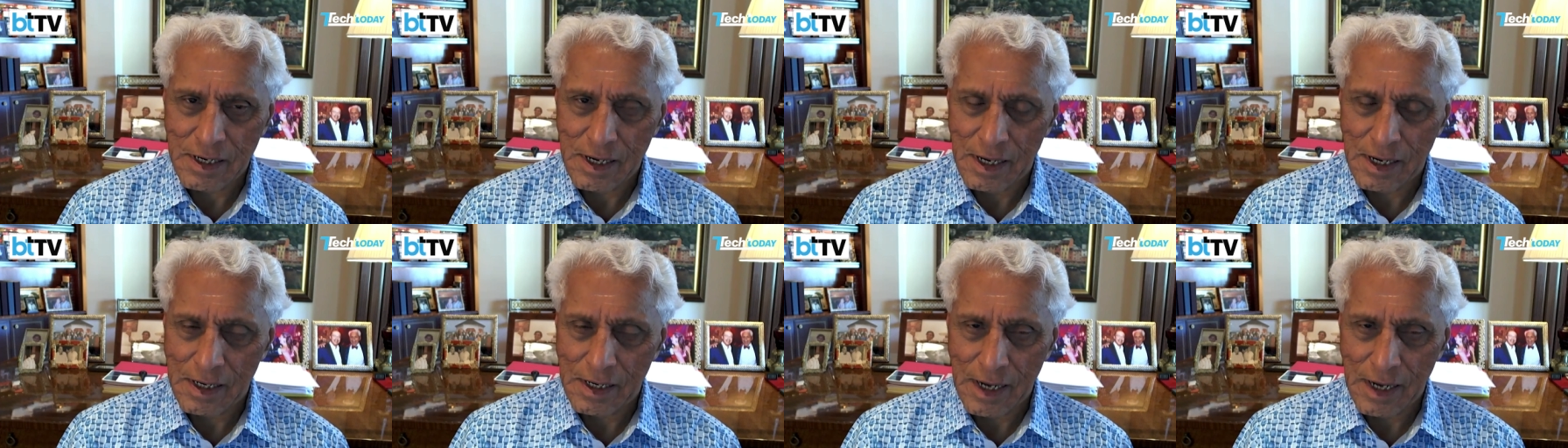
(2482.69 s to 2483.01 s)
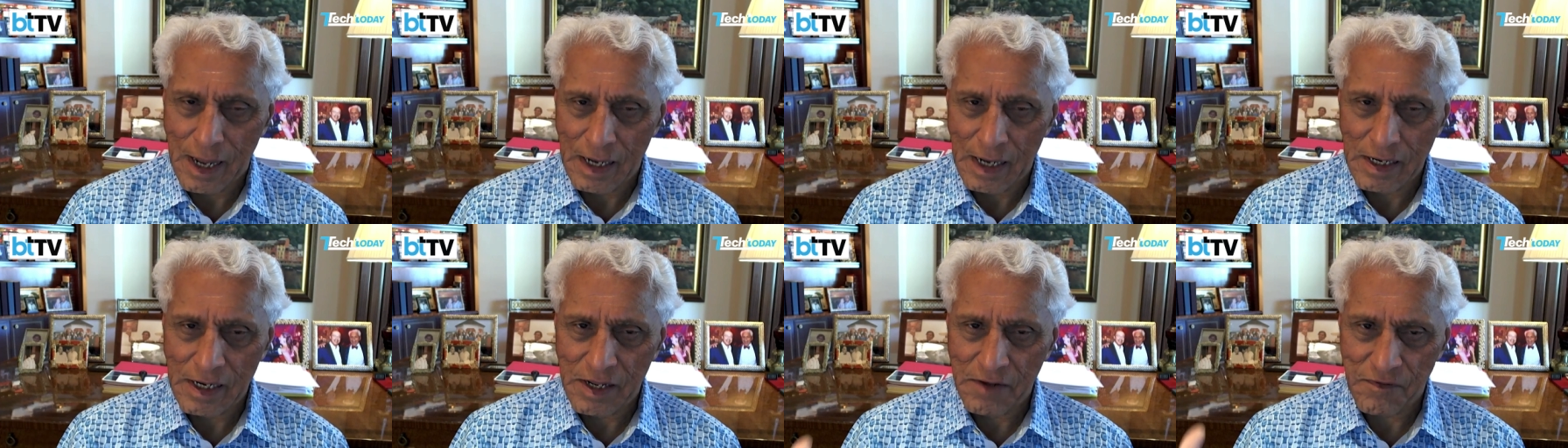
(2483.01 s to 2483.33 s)
in
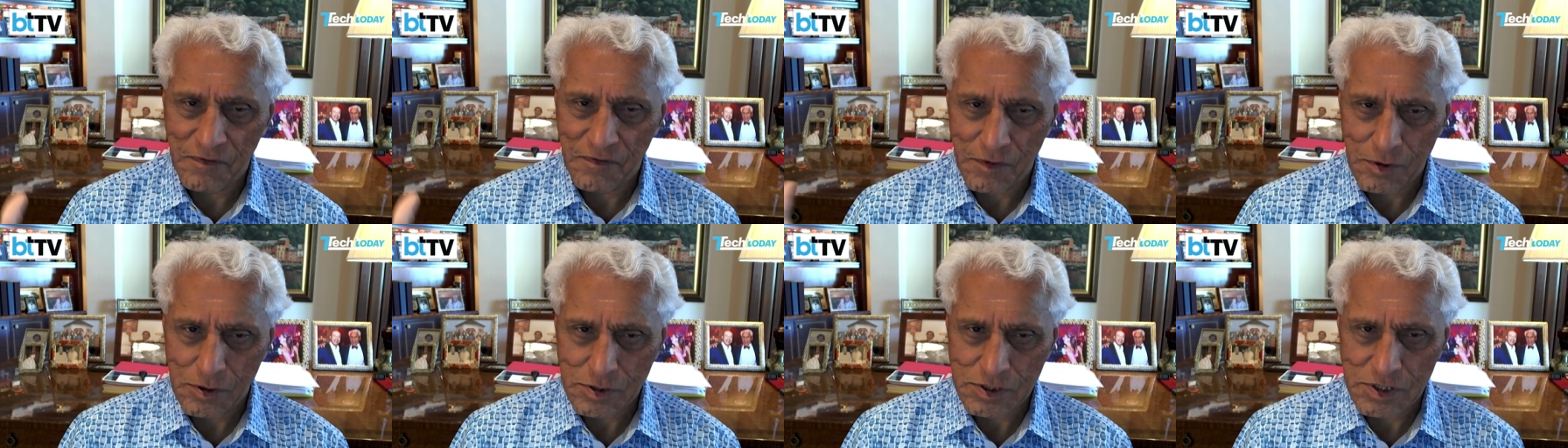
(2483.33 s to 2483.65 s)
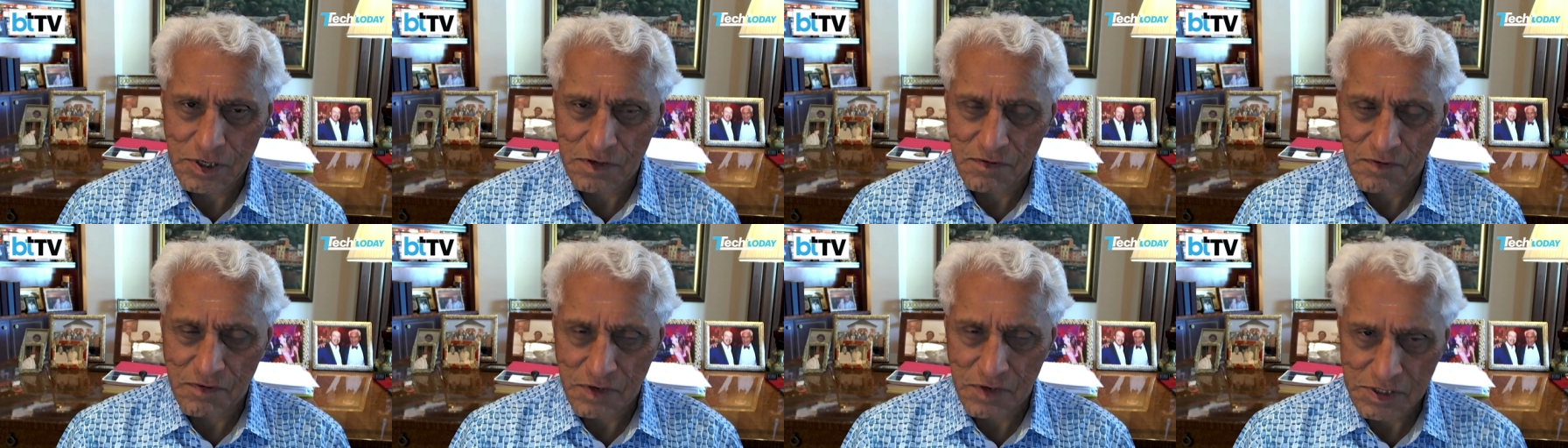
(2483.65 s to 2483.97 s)
any
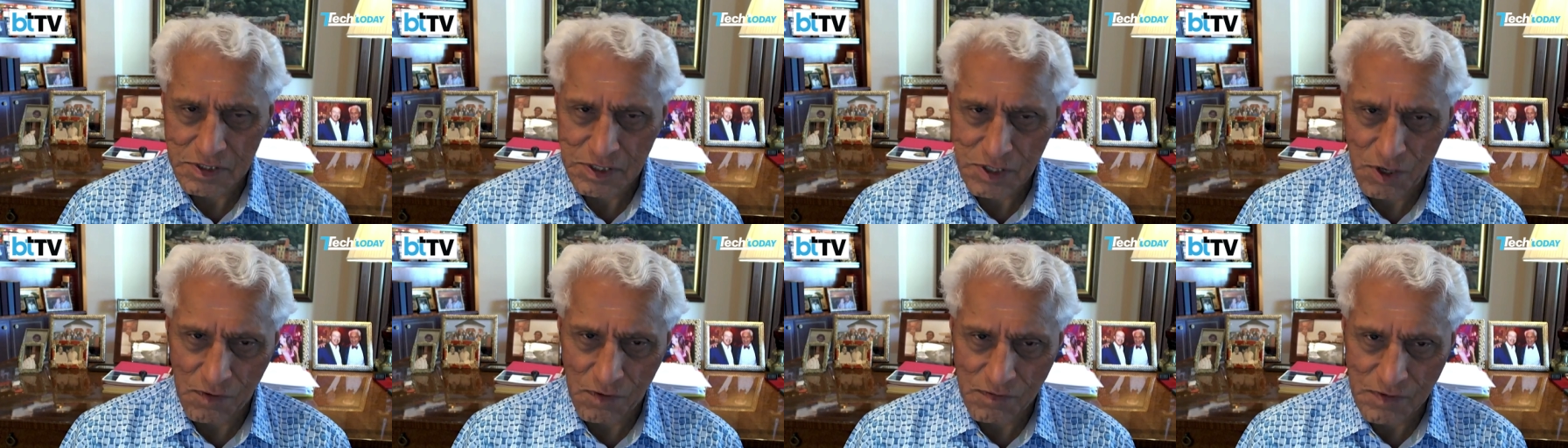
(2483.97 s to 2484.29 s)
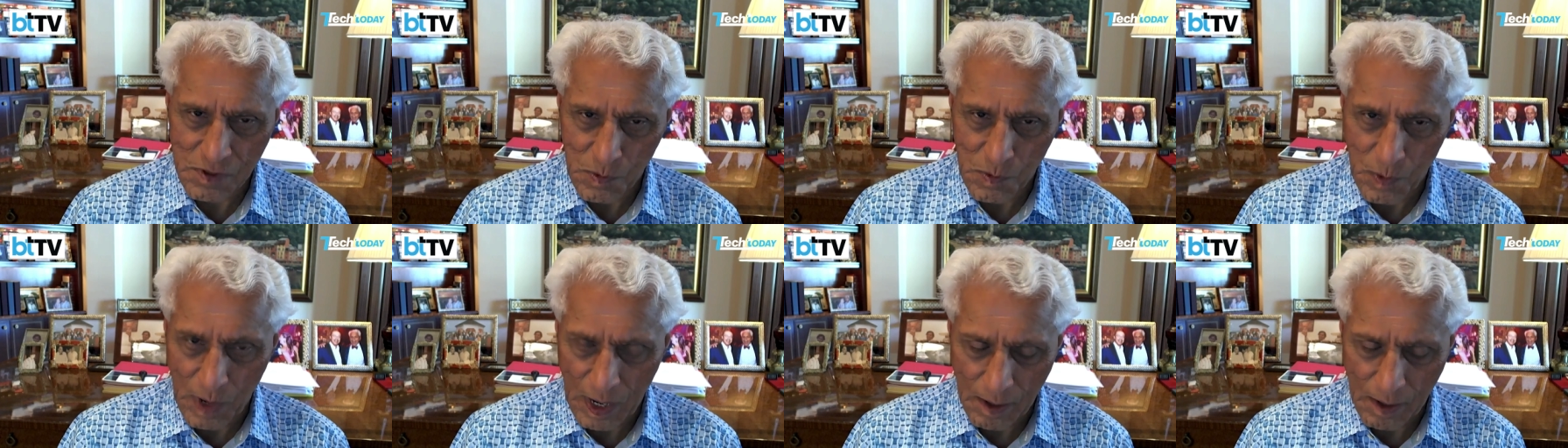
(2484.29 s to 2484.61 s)
future version of the
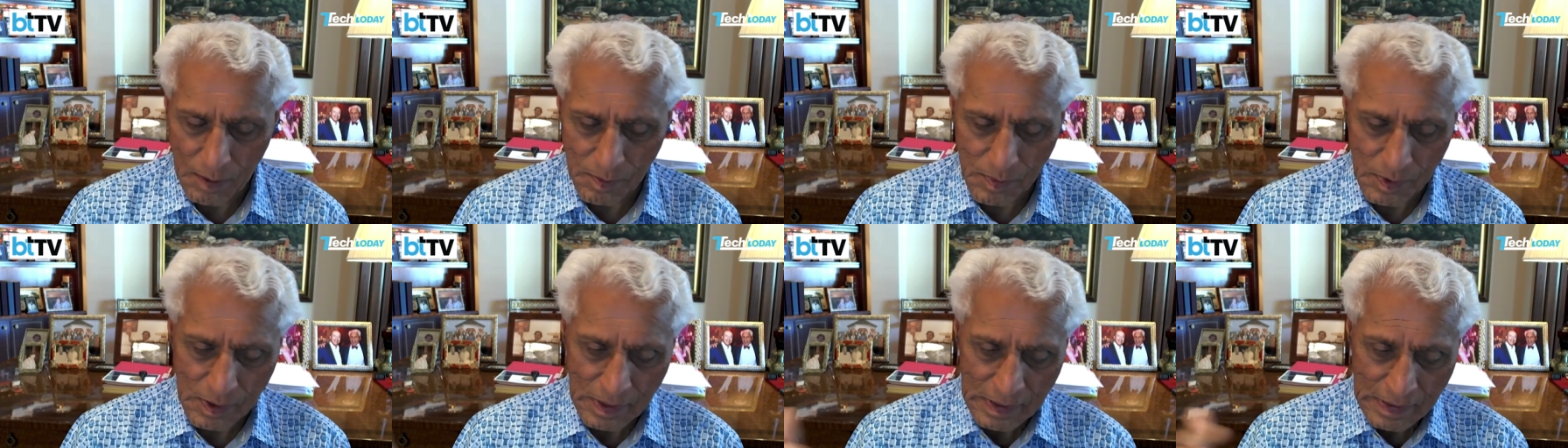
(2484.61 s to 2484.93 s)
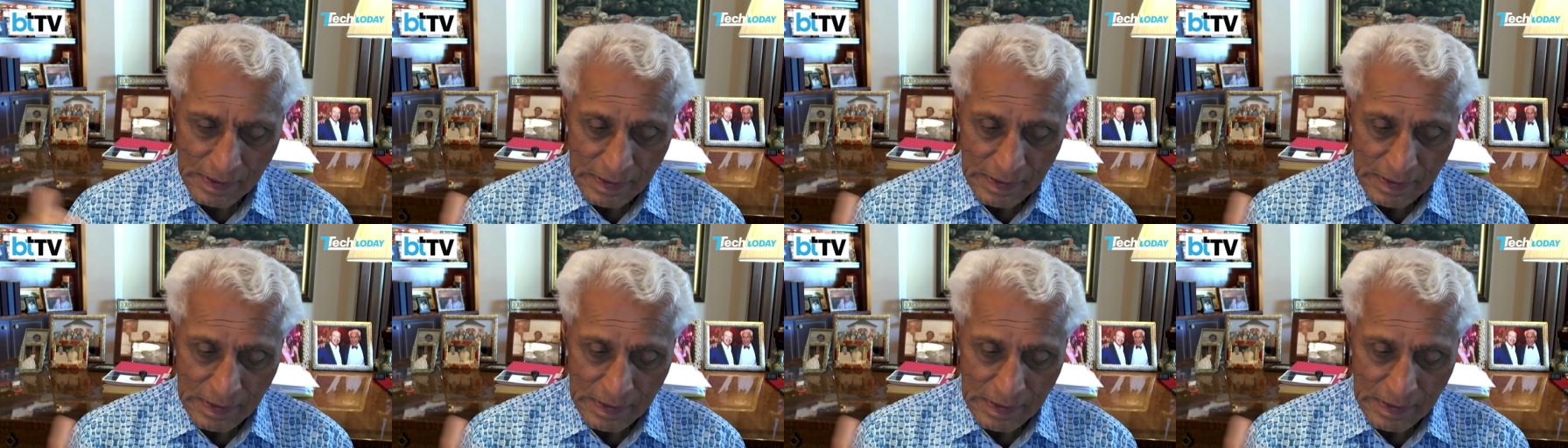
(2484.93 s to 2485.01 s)
web.